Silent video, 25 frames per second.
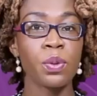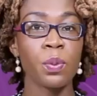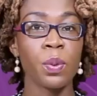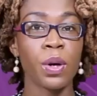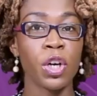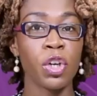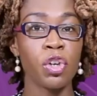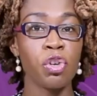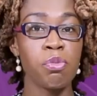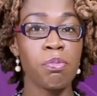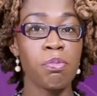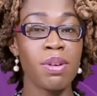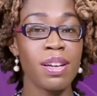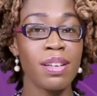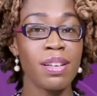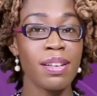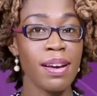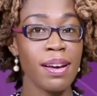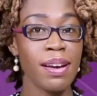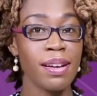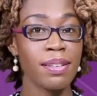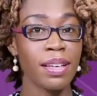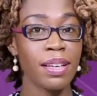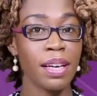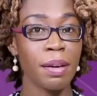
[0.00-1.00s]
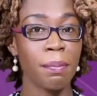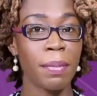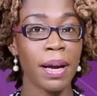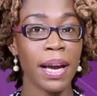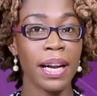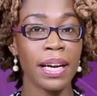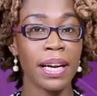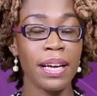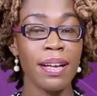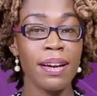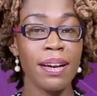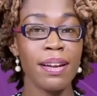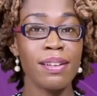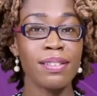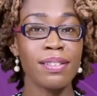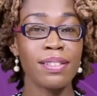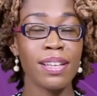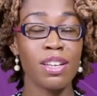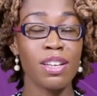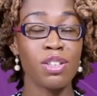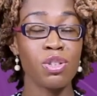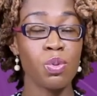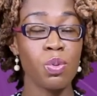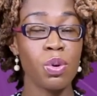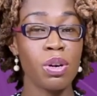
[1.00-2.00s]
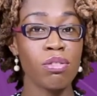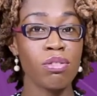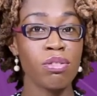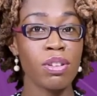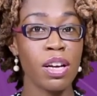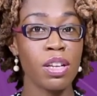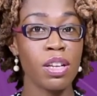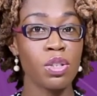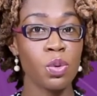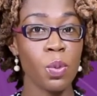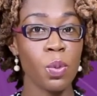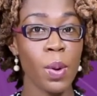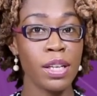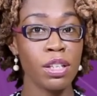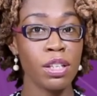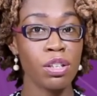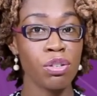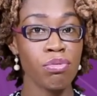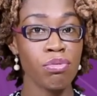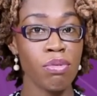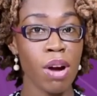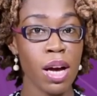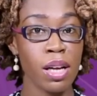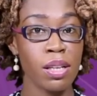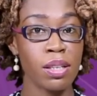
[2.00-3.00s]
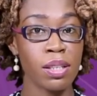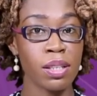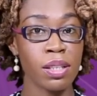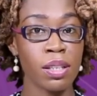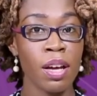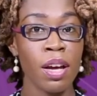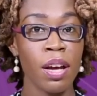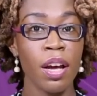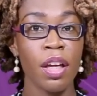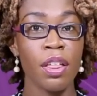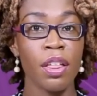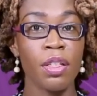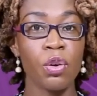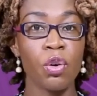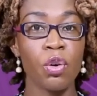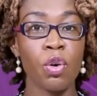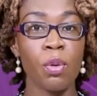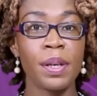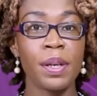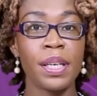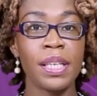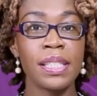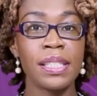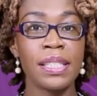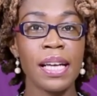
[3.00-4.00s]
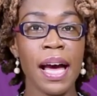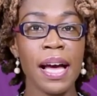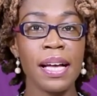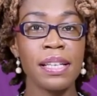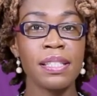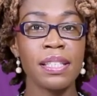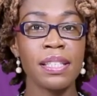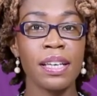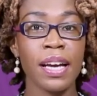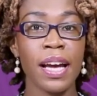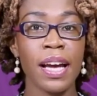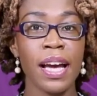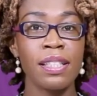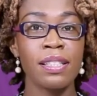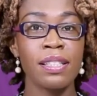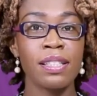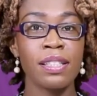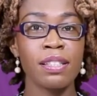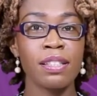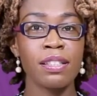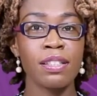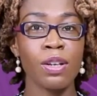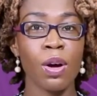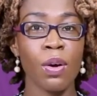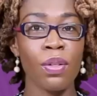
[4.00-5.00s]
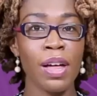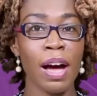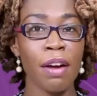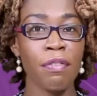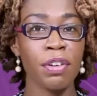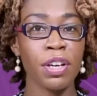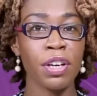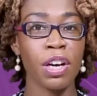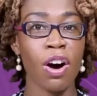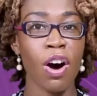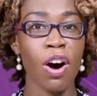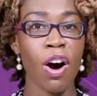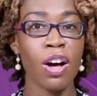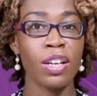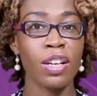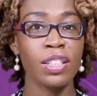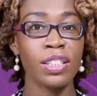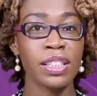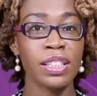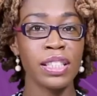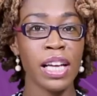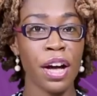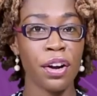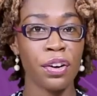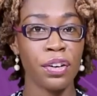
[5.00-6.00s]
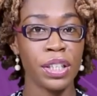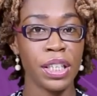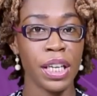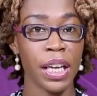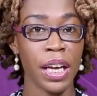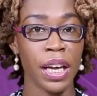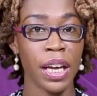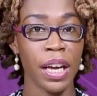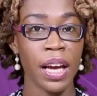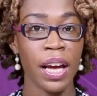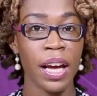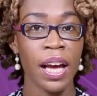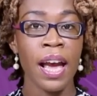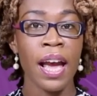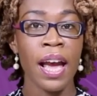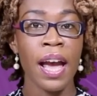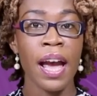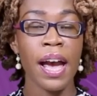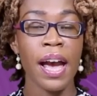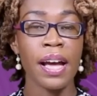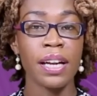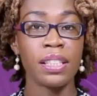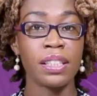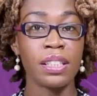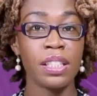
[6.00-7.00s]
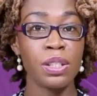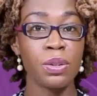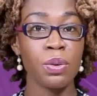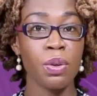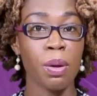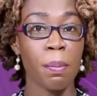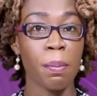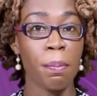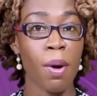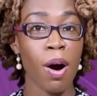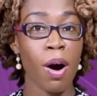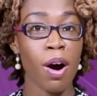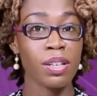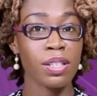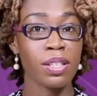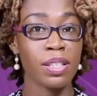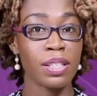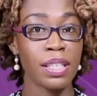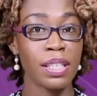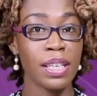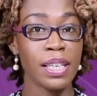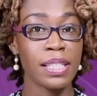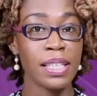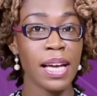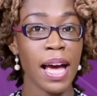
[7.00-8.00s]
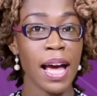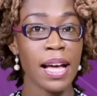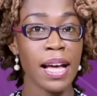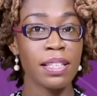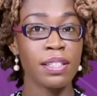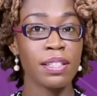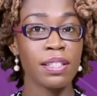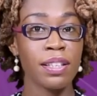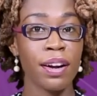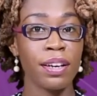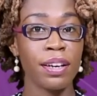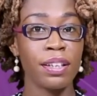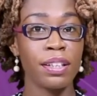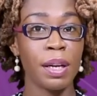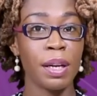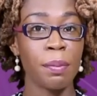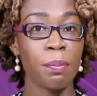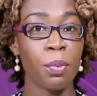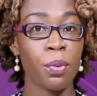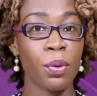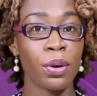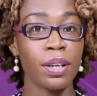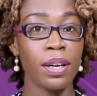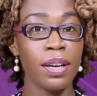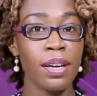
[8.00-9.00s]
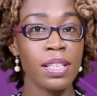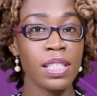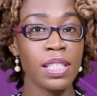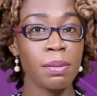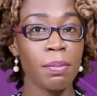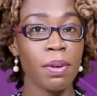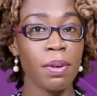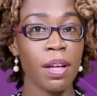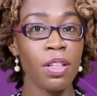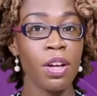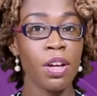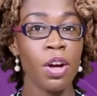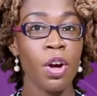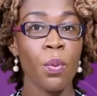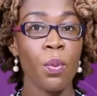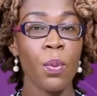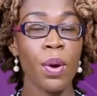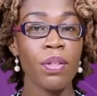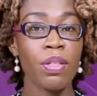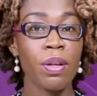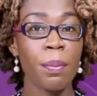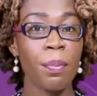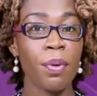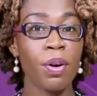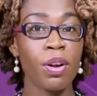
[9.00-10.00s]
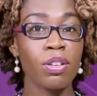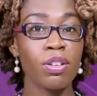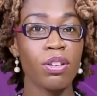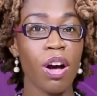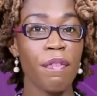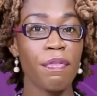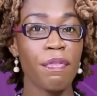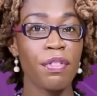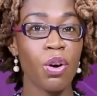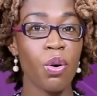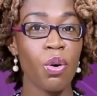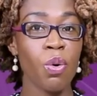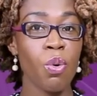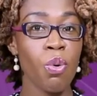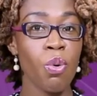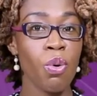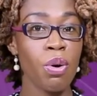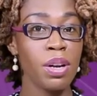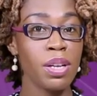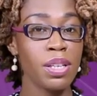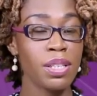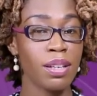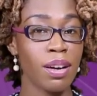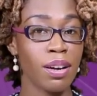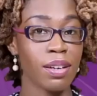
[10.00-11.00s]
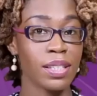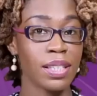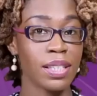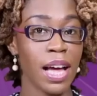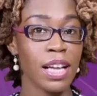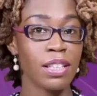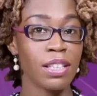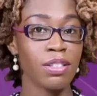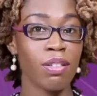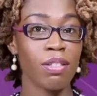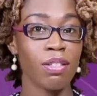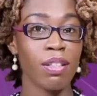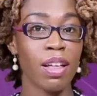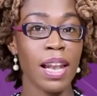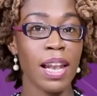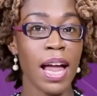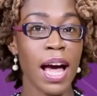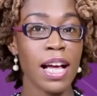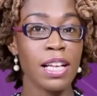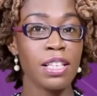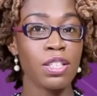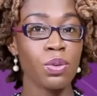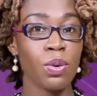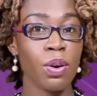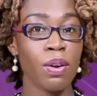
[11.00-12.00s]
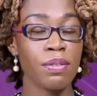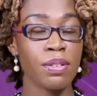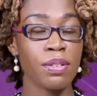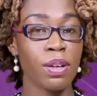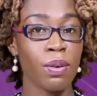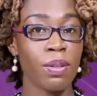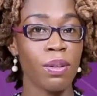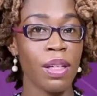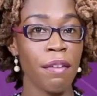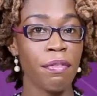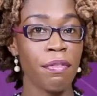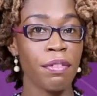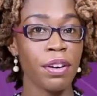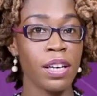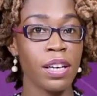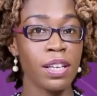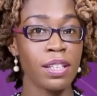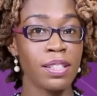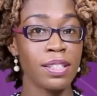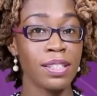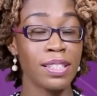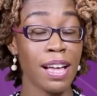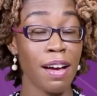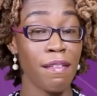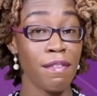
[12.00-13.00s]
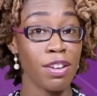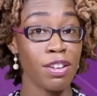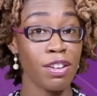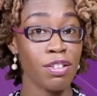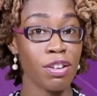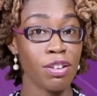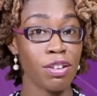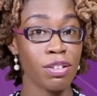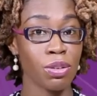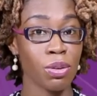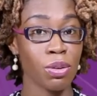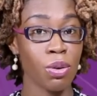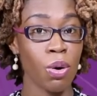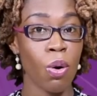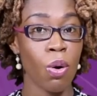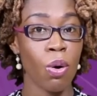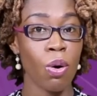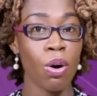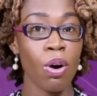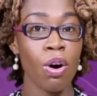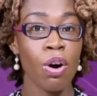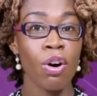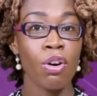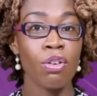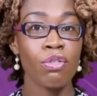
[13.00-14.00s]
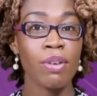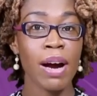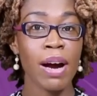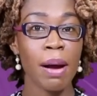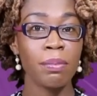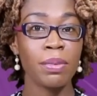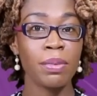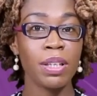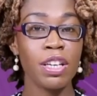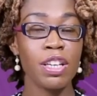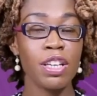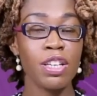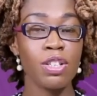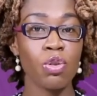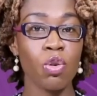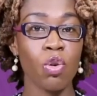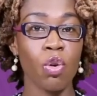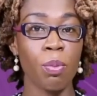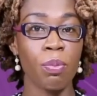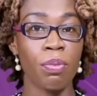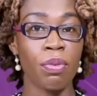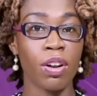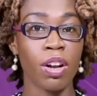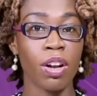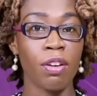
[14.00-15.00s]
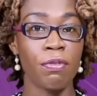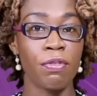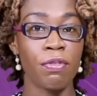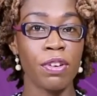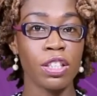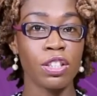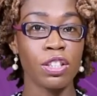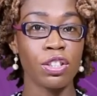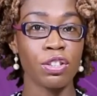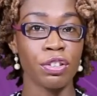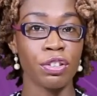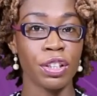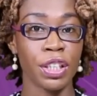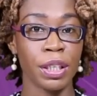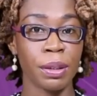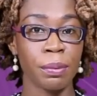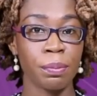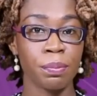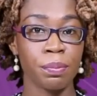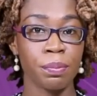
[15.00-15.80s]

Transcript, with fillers: were humiliated by an innings and 220 runs in the opening test against South Africa on Saturday. Heading into the Boxing Day test starting in Port Elizabeth, where they pulled off their only success on the last tour of South Africa seven years ago, Ramdin is hopeful of victory.